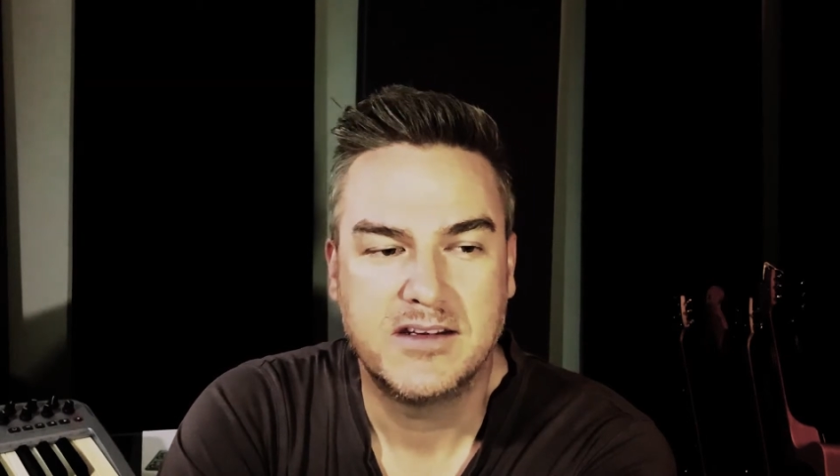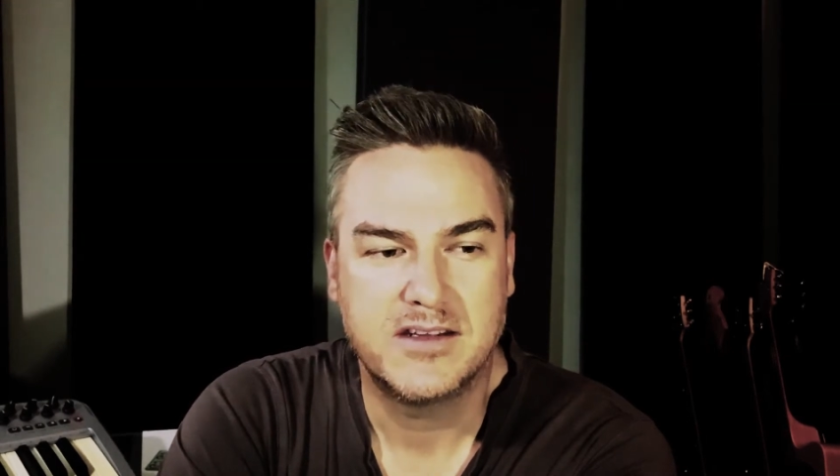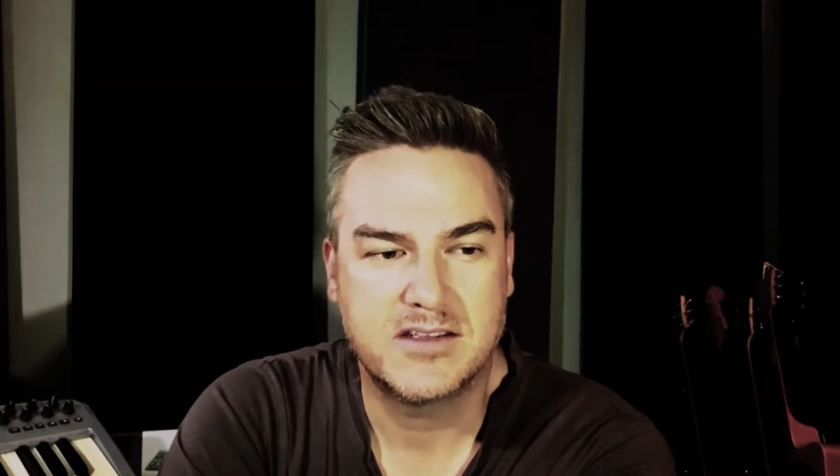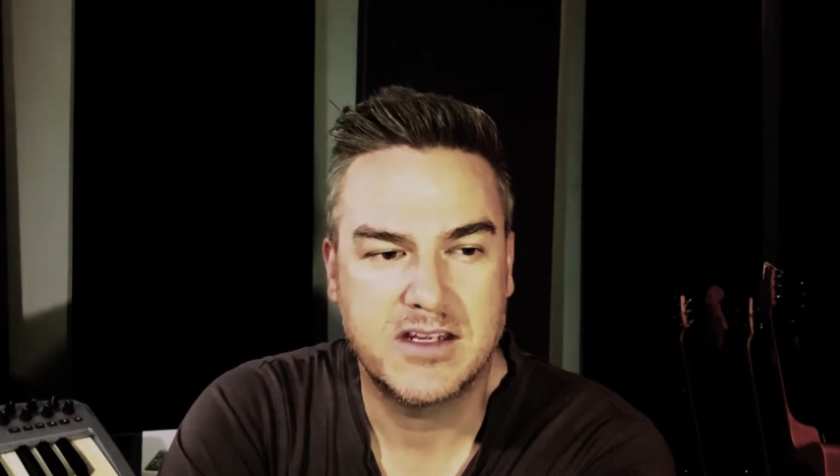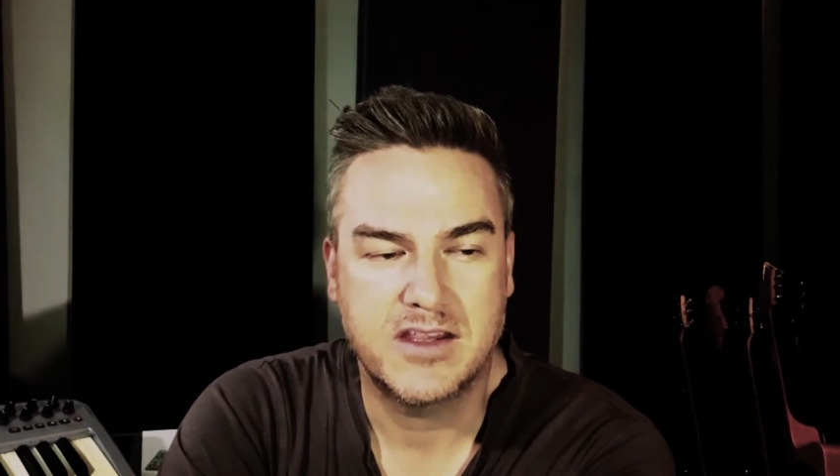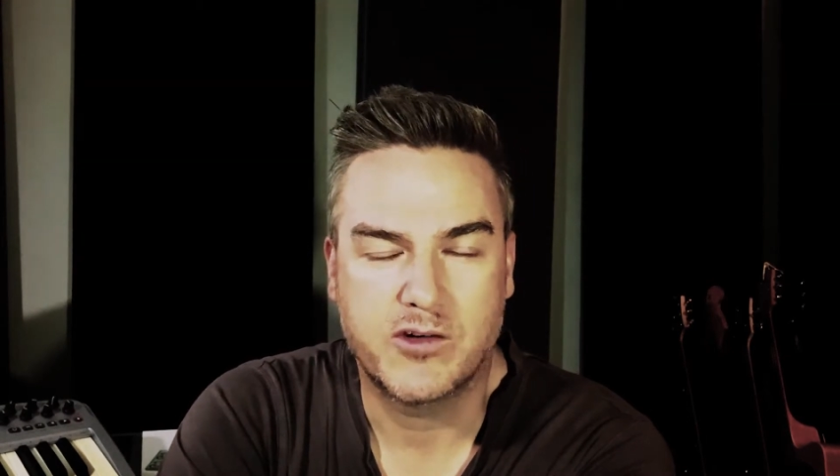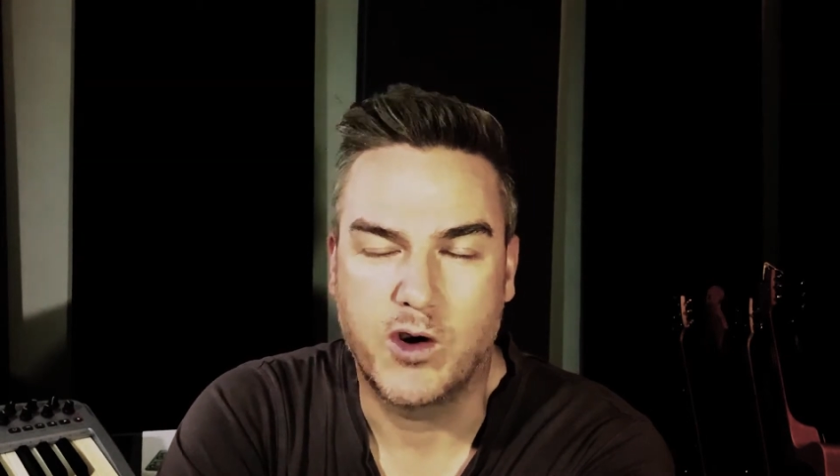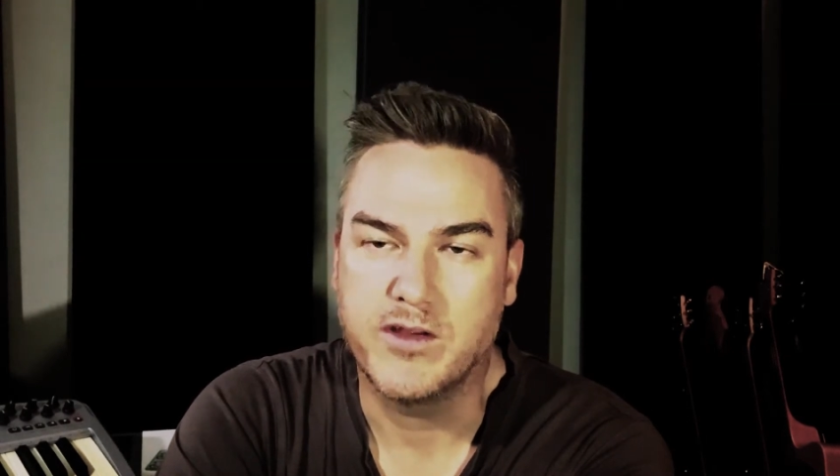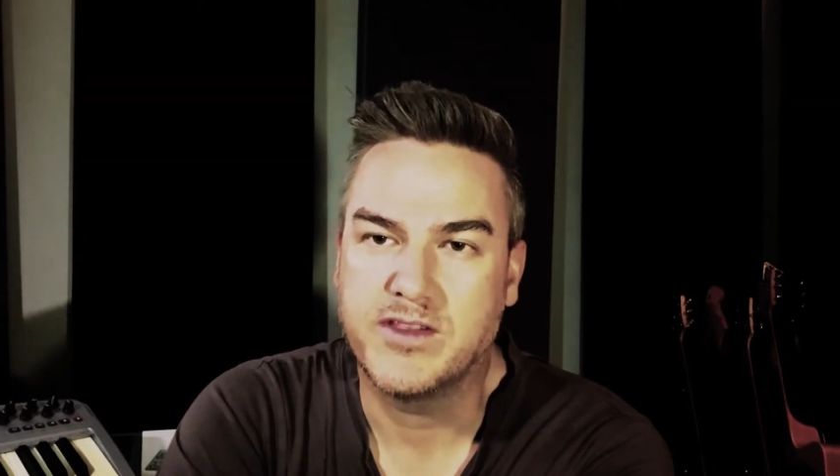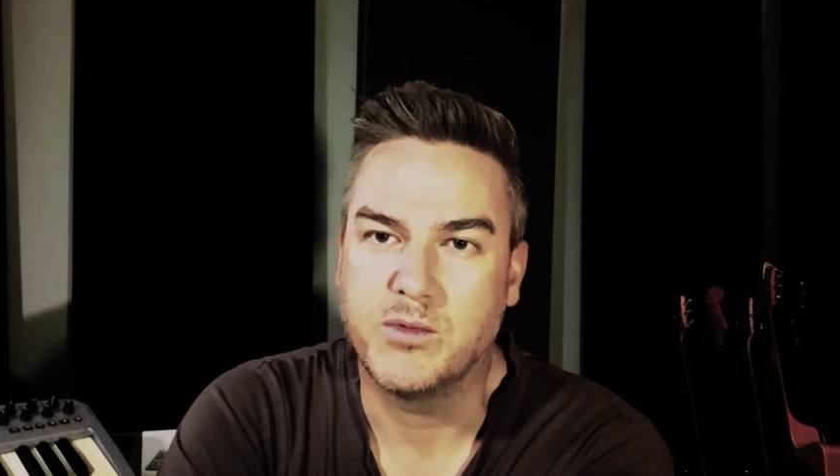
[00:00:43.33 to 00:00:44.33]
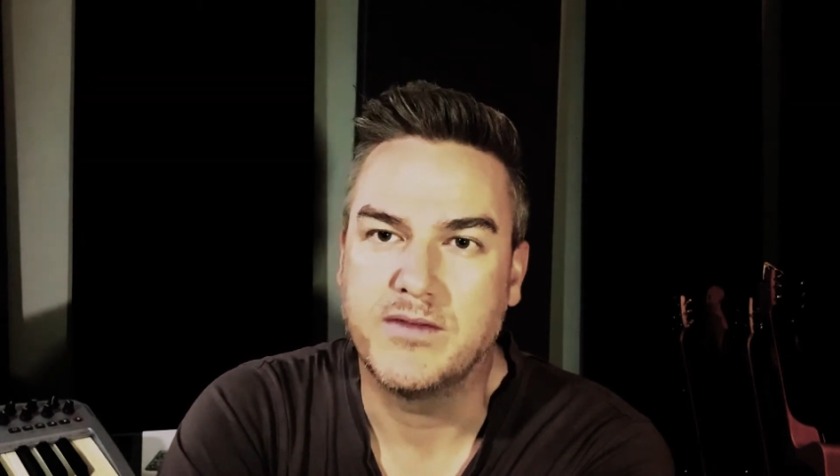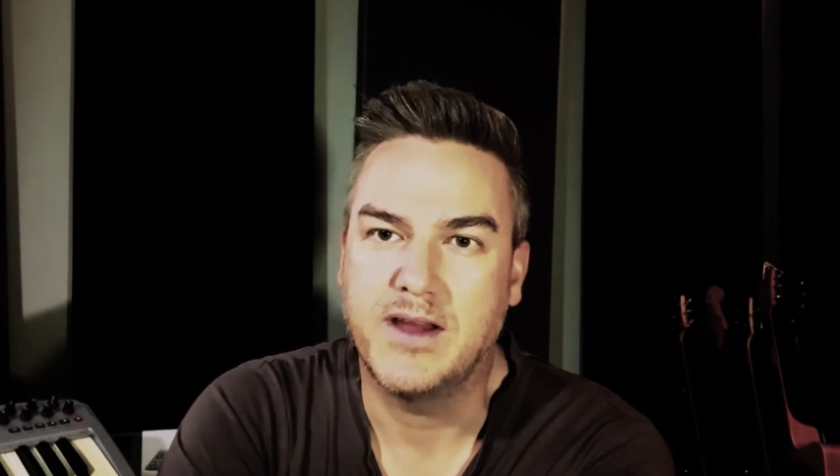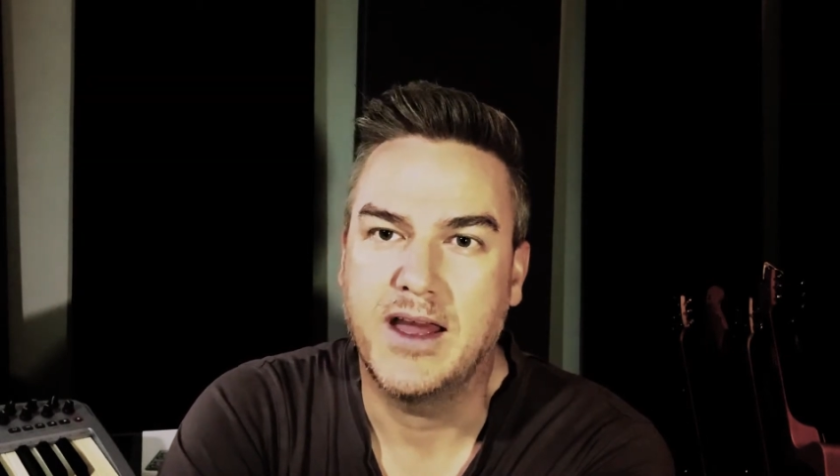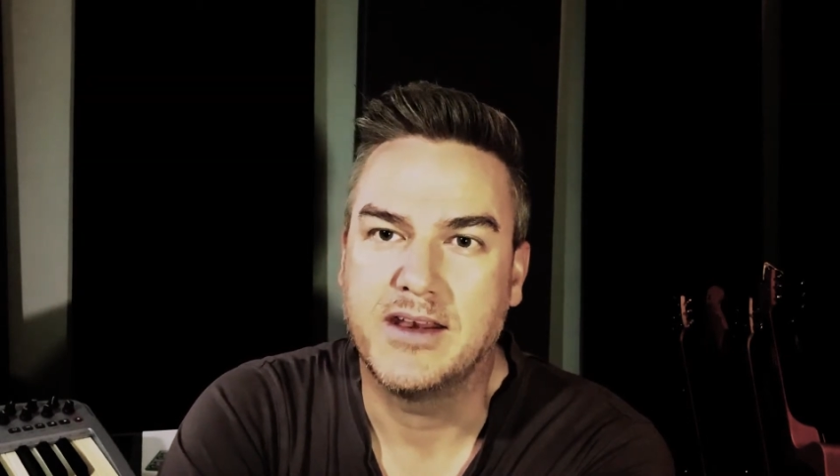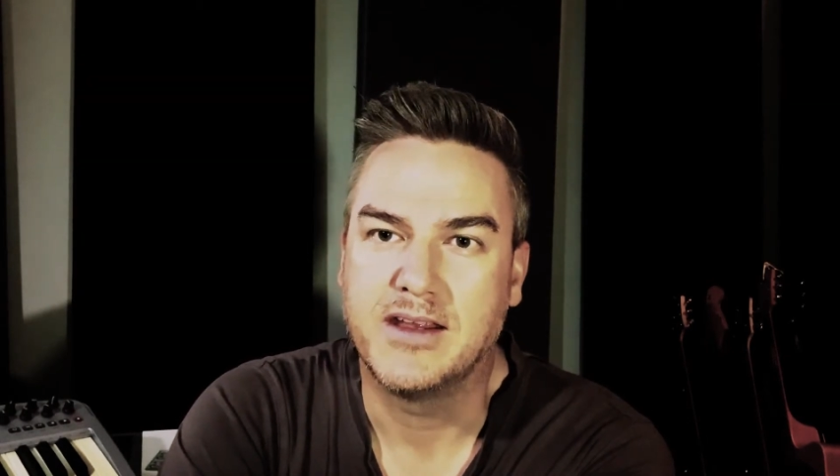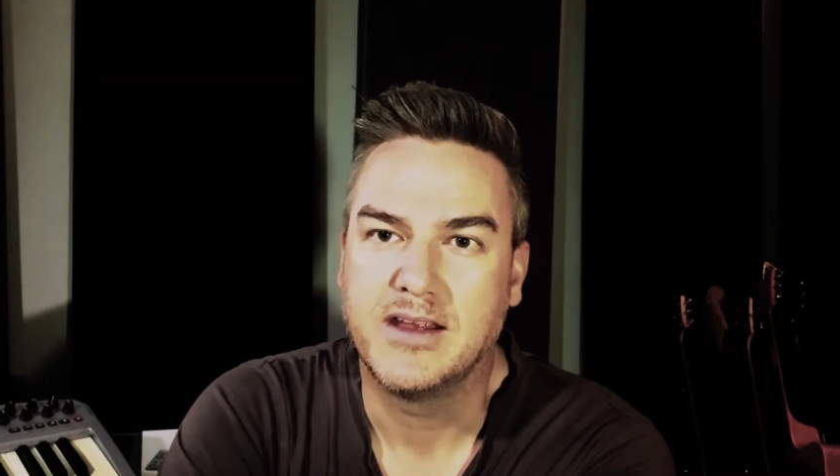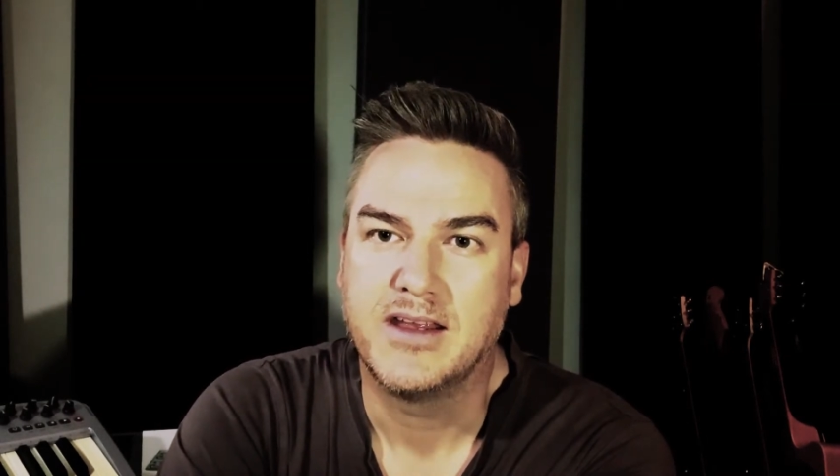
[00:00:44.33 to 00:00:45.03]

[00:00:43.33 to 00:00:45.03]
the growth that we've had